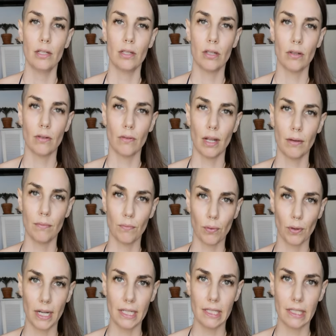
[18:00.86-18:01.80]
to
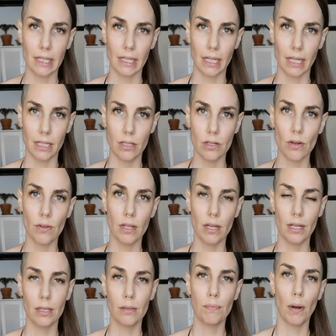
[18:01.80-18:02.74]
embrace it and know that
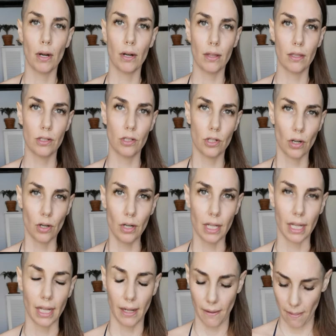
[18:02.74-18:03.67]
it is part of the
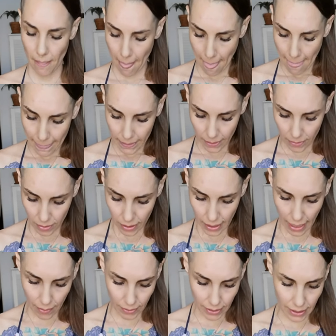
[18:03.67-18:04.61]
journey. Don't
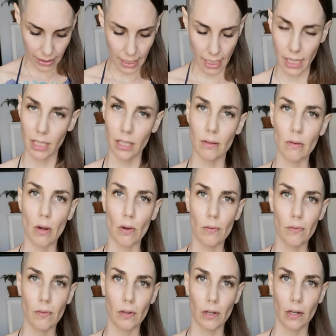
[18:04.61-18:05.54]
allow it to take you
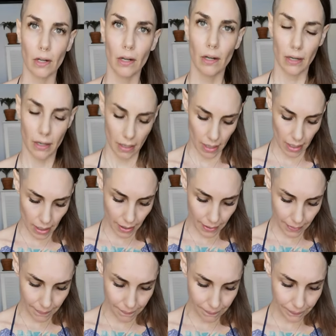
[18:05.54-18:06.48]
over.
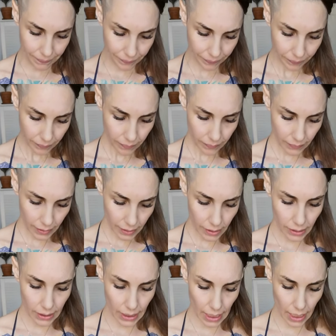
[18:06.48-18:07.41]
Um,
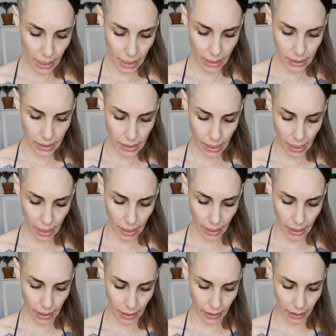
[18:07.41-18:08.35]
and
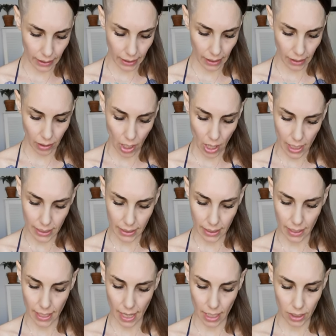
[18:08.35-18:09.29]
uh, get lost
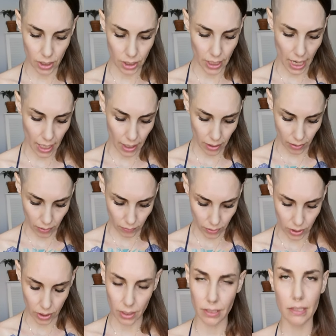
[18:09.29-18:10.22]
in that shadow.
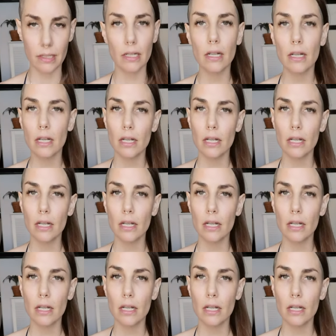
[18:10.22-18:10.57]
Just